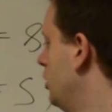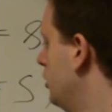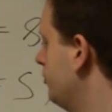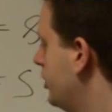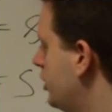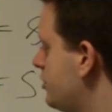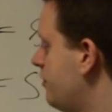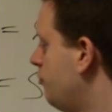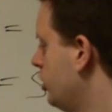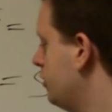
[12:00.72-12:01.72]
Because if I
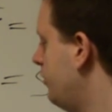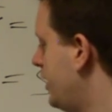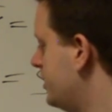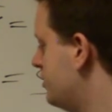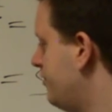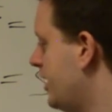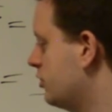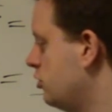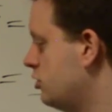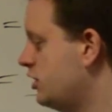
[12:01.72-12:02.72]
multiply this
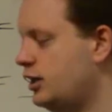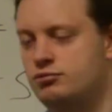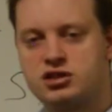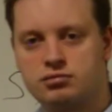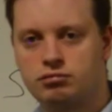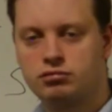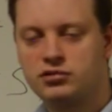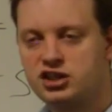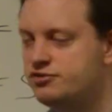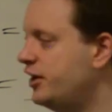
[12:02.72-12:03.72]
vector times
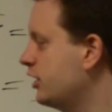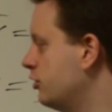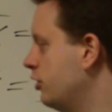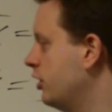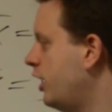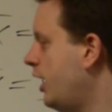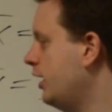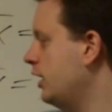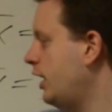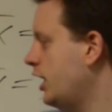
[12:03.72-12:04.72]
this vector, I
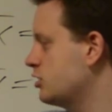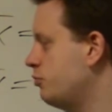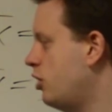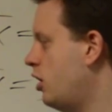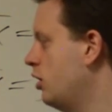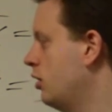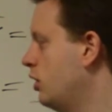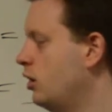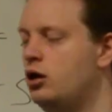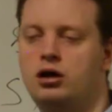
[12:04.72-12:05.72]
get x bar
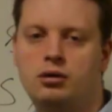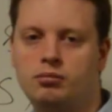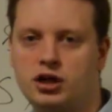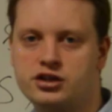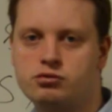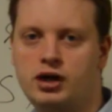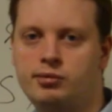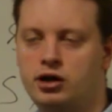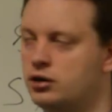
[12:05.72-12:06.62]
plus y bar